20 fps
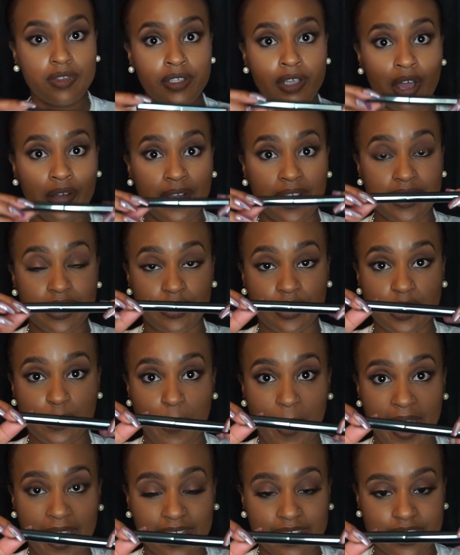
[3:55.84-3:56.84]
Okay, so this
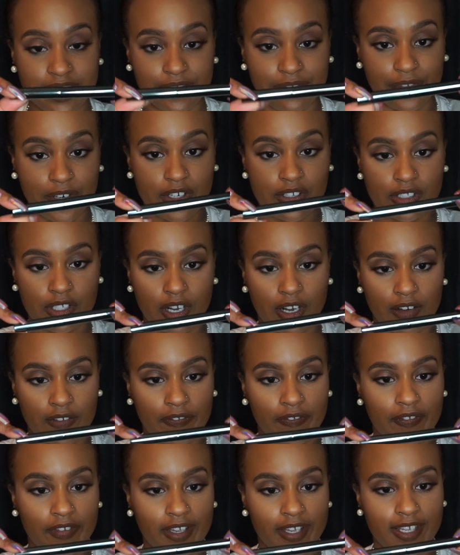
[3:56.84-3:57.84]
packaging, first off,
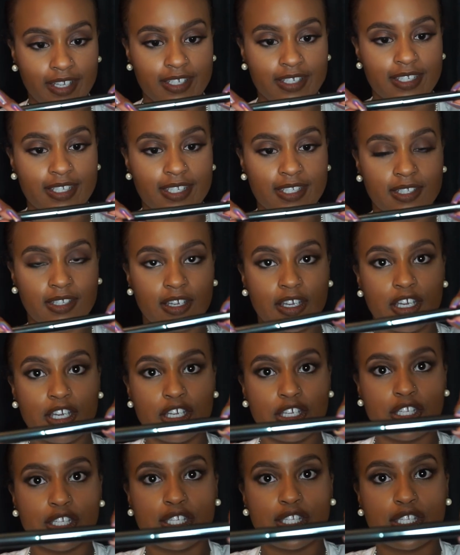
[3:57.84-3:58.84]
is
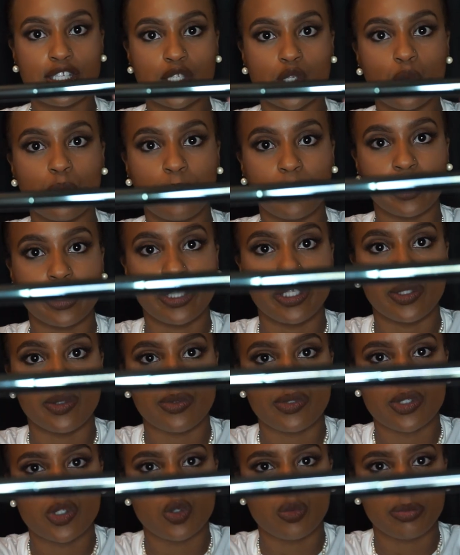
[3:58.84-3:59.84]
super
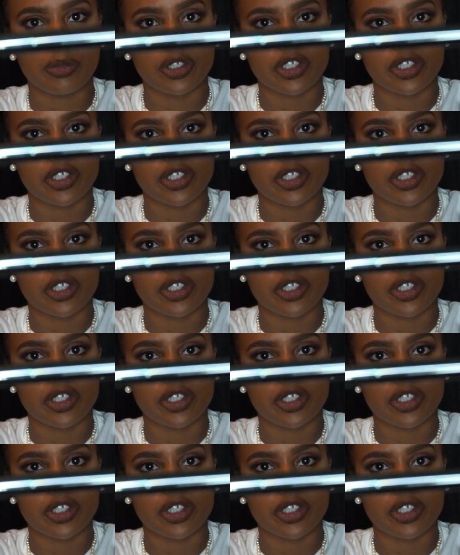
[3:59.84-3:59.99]
cute, super